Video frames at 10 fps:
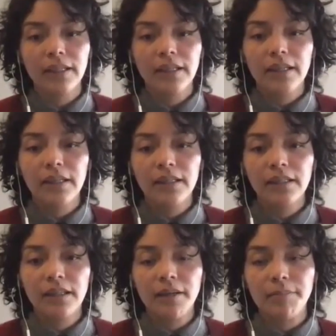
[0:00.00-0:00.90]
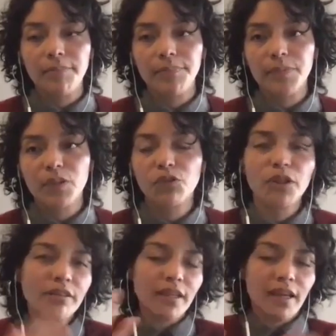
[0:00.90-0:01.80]
Right. And um, so
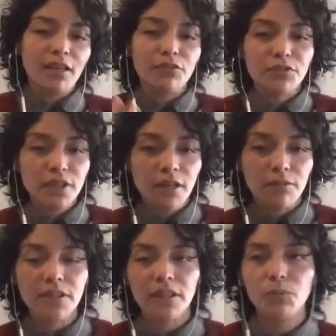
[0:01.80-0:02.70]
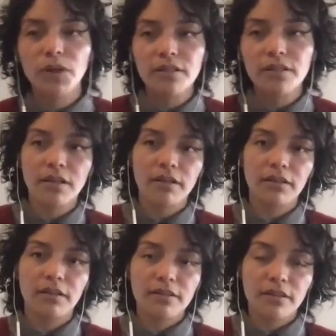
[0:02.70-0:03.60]
that's the kind of sound. And what is
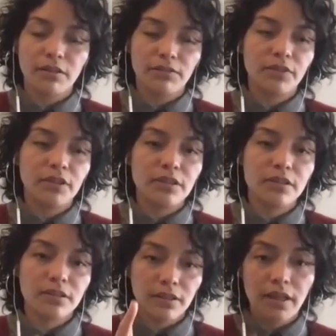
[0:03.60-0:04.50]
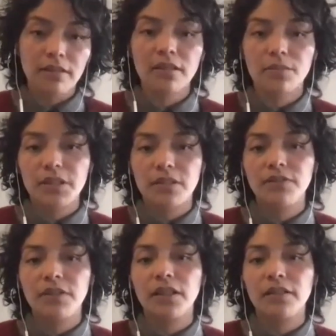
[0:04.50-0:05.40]
characteristic of this dance
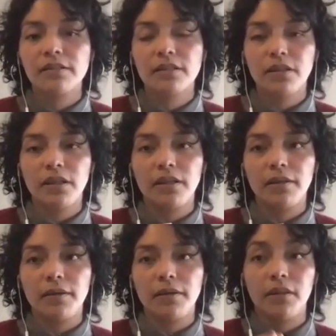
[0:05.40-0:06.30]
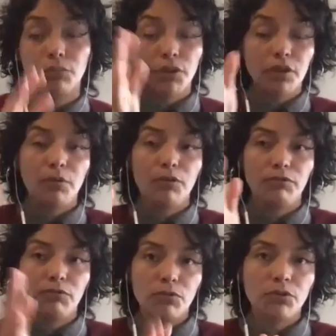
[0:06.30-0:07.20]
specifically is uh, the rhythm of
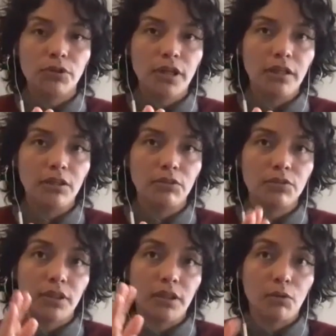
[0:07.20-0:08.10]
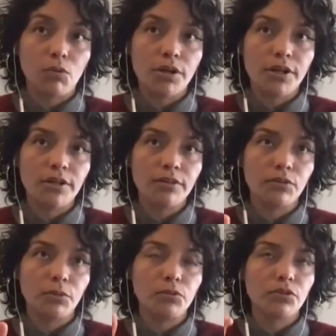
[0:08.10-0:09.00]
four eight notes in a quarter.
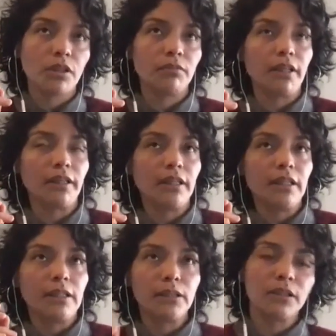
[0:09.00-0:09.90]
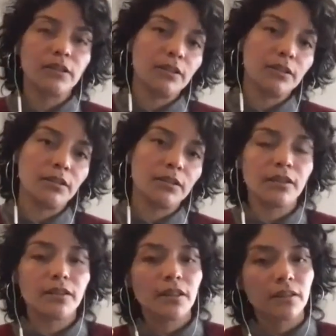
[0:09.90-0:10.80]
So it will sound like ta ta ta
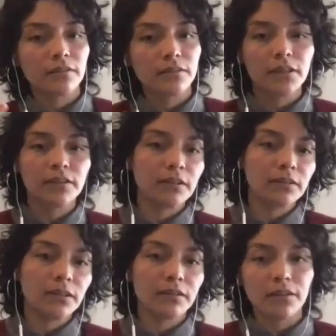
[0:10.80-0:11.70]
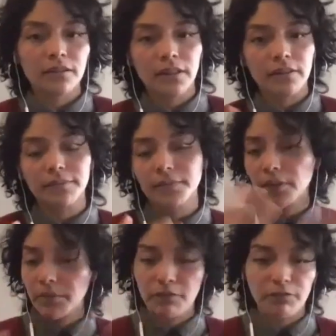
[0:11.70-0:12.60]
ta ta ta ta ta ta ta
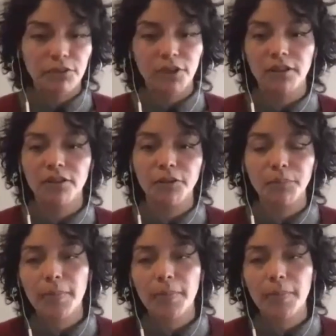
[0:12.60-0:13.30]
something very you know